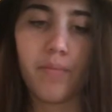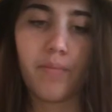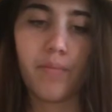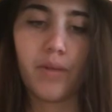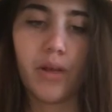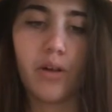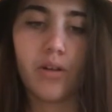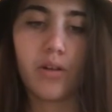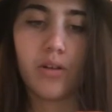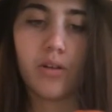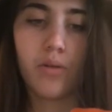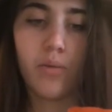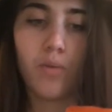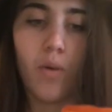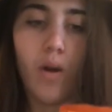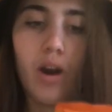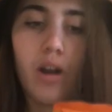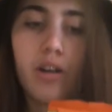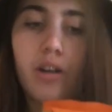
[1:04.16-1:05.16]
milk,
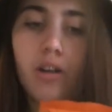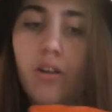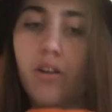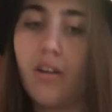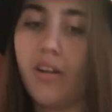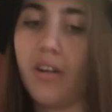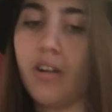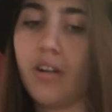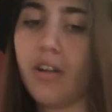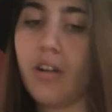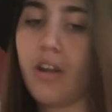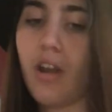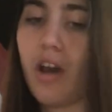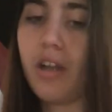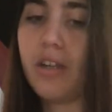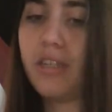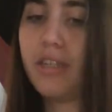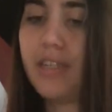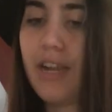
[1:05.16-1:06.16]
water, or
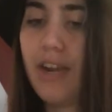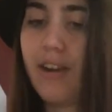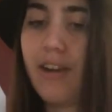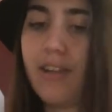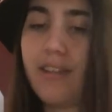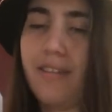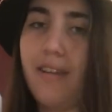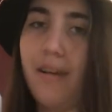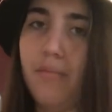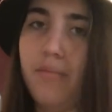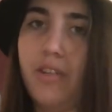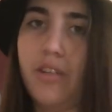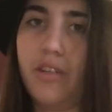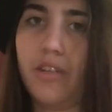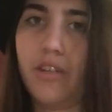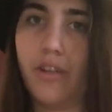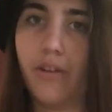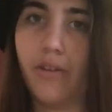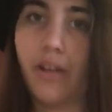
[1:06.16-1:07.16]
non-dairy
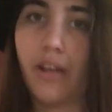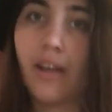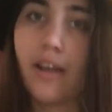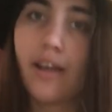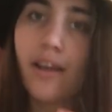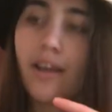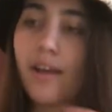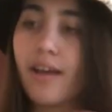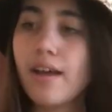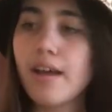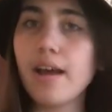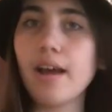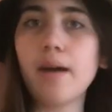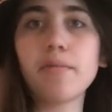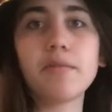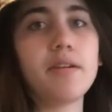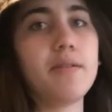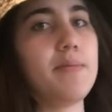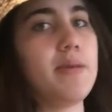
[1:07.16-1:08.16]
substitute. I'm
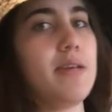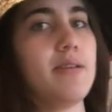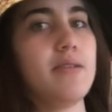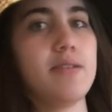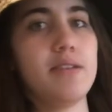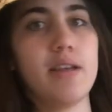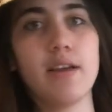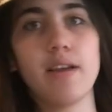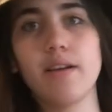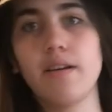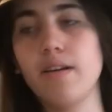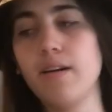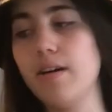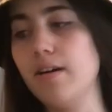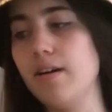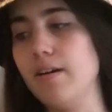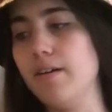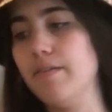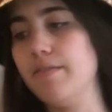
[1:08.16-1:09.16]
going to be using
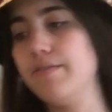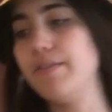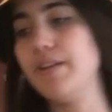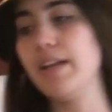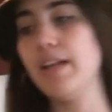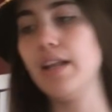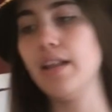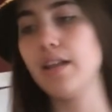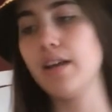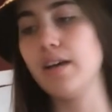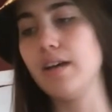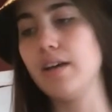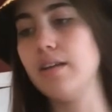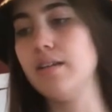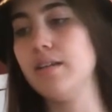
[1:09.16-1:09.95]
vanilla